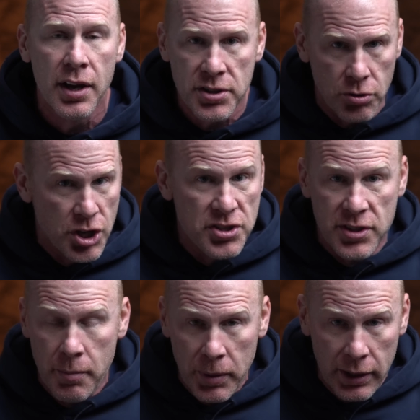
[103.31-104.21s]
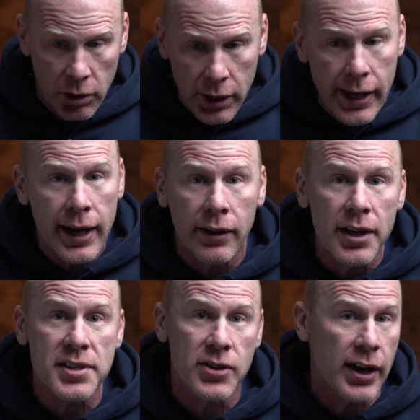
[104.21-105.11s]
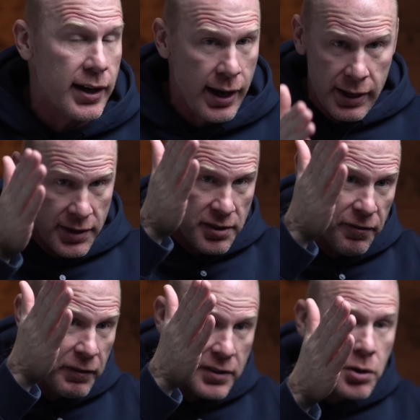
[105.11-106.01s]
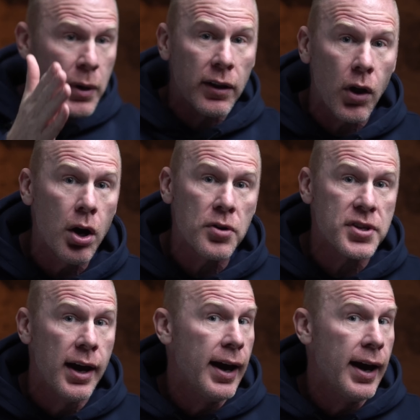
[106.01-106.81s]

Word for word: So just simply looking at a list like, hey, these are 52 week lows,